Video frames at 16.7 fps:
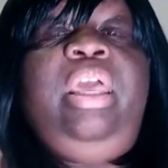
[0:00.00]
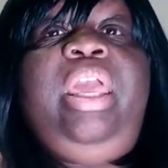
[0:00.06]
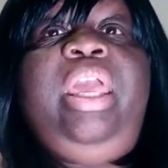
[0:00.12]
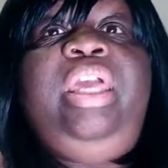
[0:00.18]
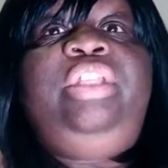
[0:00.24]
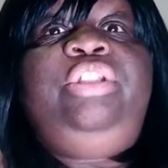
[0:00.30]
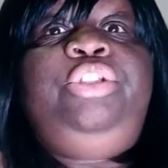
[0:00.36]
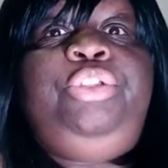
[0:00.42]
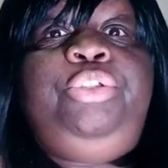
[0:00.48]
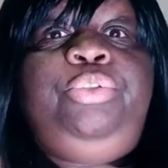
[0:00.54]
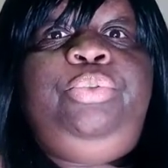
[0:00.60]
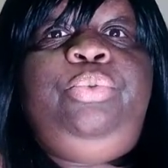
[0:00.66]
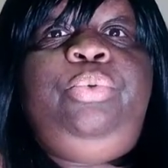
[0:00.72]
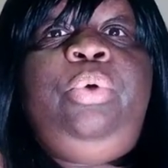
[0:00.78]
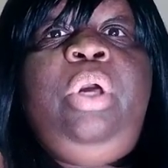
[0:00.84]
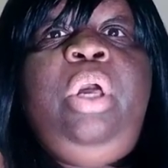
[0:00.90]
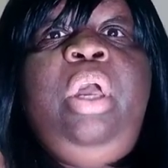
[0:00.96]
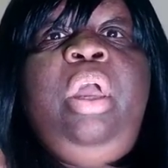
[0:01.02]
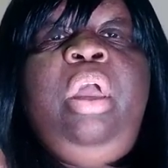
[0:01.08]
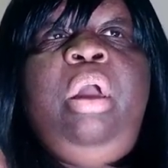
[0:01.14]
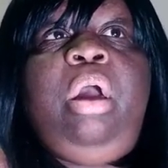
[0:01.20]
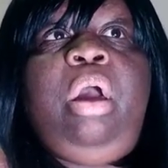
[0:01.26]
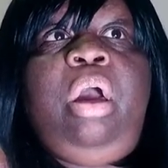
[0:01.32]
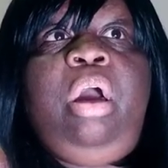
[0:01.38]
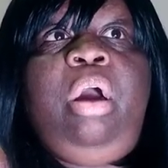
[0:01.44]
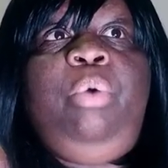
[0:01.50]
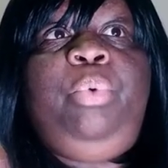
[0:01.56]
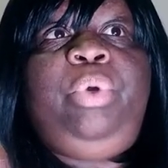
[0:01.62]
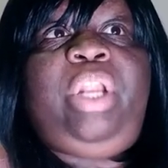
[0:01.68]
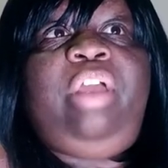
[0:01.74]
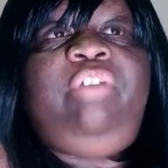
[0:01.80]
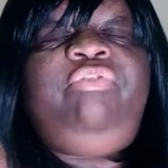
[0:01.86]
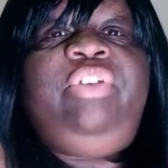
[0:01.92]
and do
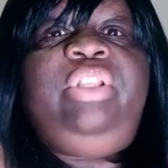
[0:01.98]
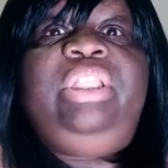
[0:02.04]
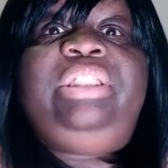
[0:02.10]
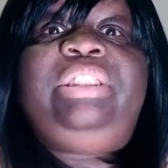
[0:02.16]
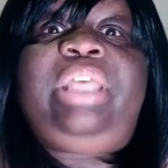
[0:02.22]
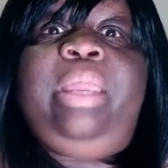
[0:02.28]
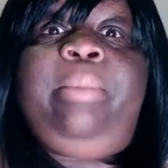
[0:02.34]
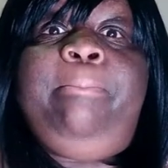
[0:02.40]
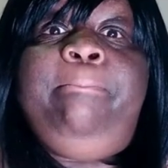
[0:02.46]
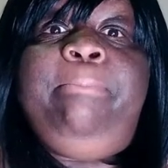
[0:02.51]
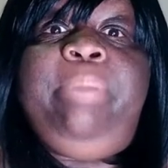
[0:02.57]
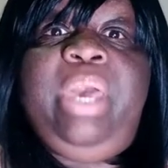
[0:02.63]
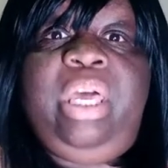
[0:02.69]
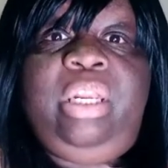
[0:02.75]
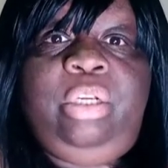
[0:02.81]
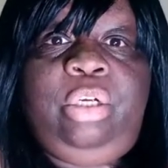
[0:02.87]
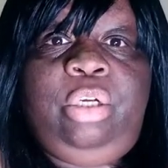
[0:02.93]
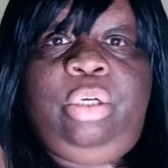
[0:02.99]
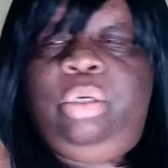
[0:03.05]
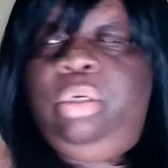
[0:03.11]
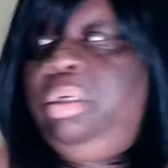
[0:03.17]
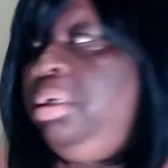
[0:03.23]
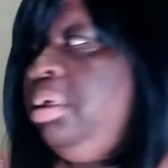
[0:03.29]
what I feel is a better